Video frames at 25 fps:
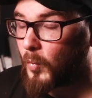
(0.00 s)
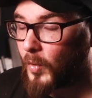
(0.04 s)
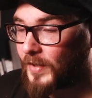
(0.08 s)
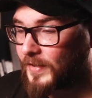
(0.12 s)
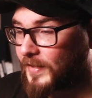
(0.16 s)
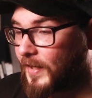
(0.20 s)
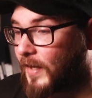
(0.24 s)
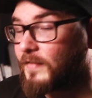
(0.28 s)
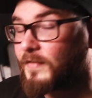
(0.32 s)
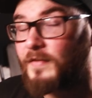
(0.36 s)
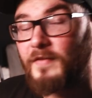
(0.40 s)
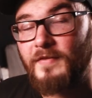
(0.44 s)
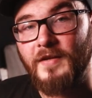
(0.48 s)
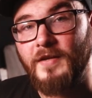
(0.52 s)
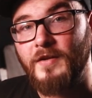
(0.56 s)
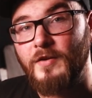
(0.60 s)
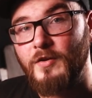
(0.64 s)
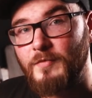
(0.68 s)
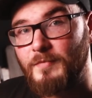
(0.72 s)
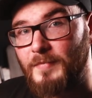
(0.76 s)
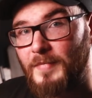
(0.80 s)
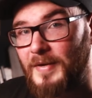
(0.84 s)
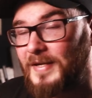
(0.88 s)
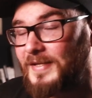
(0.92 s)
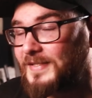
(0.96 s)
One other thing
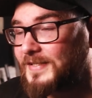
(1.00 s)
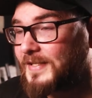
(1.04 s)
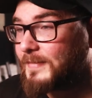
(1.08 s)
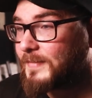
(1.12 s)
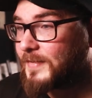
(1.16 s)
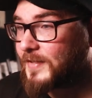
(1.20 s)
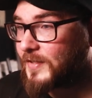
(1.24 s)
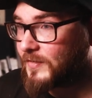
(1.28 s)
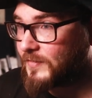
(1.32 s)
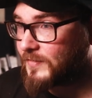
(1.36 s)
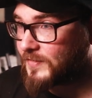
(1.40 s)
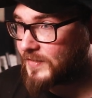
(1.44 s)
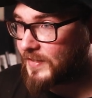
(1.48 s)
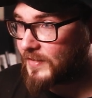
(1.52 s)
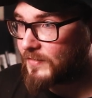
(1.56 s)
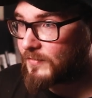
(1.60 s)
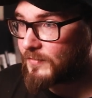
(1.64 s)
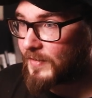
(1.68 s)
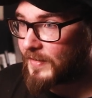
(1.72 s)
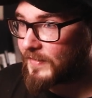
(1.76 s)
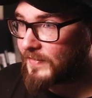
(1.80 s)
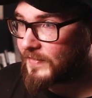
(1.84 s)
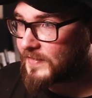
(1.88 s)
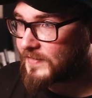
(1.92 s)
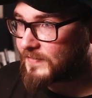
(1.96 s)
you may see me using
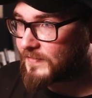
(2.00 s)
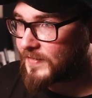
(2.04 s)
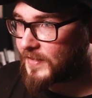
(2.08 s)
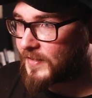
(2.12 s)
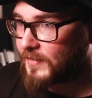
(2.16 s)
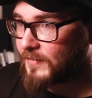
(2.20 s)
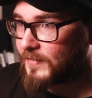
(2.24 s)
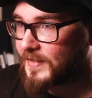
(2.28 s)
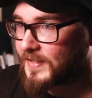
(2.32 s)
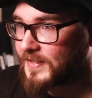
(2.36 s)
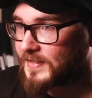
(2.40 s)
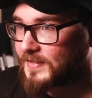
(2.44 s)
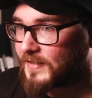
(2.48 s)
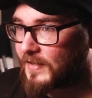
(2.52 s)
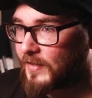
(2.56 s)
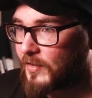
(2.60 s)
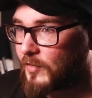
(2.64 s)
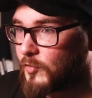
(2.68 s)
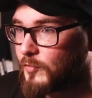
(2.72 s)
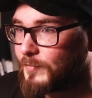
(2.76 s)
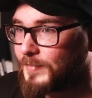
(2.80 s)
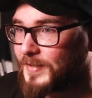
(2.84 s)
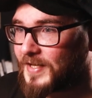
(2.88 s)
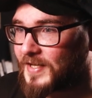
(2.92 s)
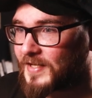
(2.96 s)
throughout this video is the
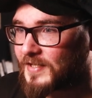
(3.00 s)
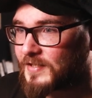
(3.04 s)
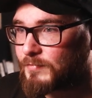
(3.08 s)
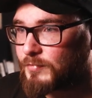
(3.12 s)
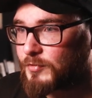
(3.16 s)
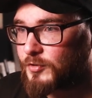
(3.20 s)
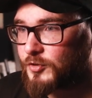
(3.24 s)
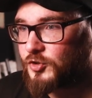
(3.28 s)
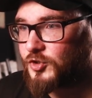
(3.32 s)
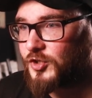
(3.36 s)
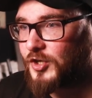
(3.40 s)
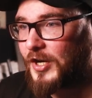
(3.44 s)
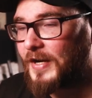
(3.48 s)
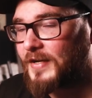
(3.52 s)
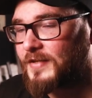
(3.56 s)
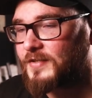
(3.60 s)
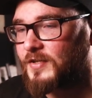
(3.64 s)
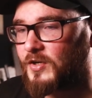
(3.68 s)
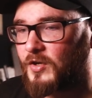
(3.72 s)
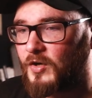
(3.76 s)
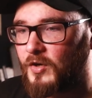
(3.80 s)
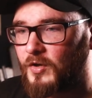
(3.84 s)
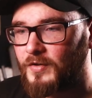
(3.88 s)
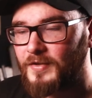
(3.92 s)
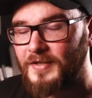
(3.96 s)
OBS
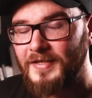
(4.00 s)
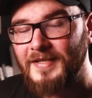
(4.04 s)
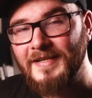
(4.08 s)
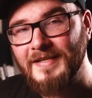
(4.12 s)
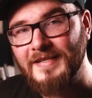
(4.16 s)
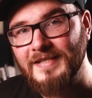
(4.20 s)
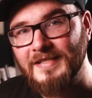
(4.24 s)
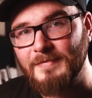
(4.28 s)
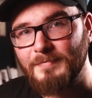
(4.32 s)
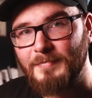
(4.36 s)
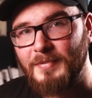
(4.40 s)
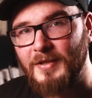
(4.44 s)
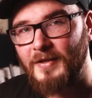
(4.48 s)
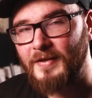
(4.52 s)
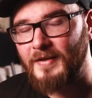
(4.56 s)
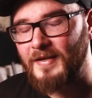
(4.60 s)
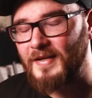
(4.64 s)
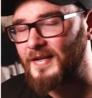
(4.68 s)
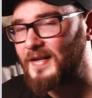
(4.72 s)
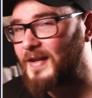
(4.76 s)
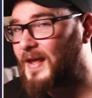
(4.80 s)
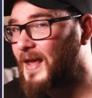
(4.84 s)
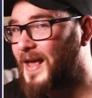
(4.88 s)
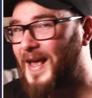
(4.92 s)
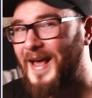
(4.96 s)
Projector Hotkeys
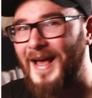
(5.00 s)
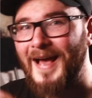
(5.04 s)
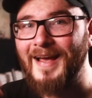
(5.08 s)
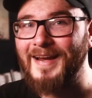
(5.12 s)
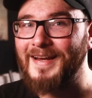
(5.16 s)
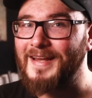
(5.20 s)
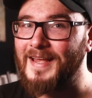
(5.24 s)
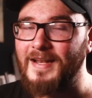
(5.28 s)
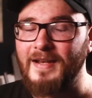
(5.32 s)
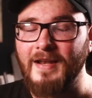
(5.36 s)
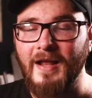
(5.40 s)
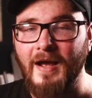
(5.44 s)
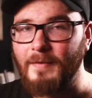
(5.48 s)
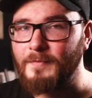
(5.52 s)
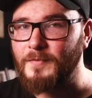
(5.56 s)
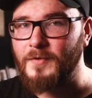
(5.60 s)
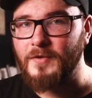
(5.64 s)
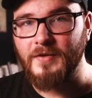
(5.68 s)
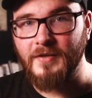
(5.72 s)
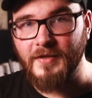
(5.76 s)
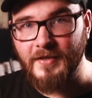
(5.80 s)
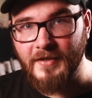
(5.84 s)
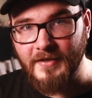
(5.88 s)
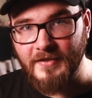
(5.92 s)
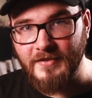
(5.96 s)
plugin. Again, I'm not
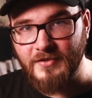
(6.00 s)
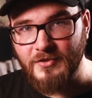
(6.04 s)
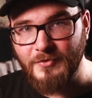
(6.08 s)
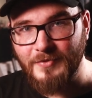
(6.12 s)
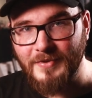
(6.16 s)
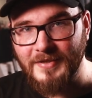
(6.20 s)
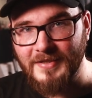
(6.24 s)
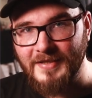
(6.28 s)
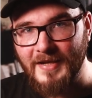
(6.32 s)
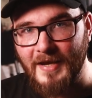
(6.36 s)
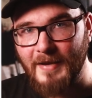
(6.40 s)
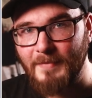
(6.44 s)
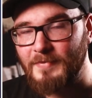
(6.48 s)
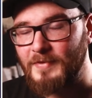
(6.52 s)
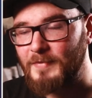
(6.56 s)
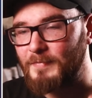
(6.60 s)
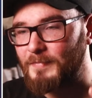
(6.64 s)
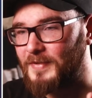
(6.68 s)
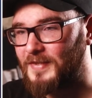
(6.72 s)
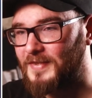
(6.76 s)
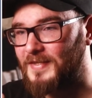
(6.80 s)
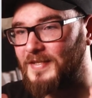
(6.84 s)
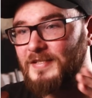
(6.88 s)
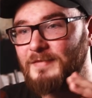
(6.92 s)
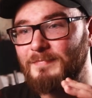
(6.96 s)
going to get too in depth,
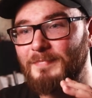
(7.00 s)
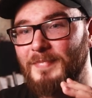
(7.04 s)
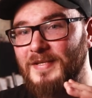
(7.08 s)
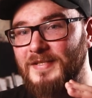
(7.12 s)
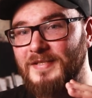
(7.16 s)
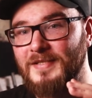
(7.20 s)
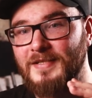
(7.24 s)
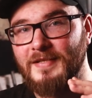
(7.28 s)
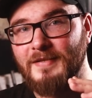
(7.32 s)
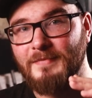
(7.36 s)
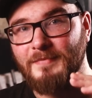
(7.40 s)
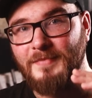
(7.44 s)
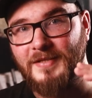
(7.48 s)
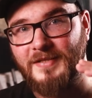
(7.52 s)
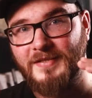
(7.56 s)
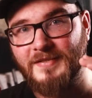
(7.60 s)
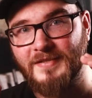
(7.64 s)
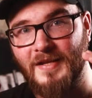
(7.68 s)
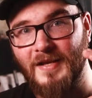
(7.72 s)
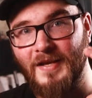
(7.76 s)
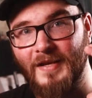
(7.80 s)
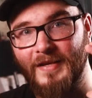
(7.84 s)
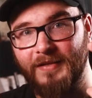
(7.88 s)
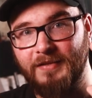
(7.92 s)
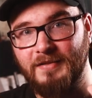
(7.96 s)
but this basically means
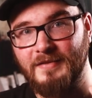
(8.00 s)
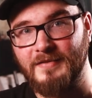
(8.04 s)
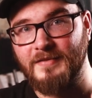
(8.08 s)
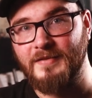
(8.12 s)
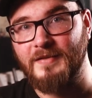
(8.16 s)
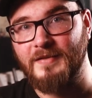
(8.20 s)
that I can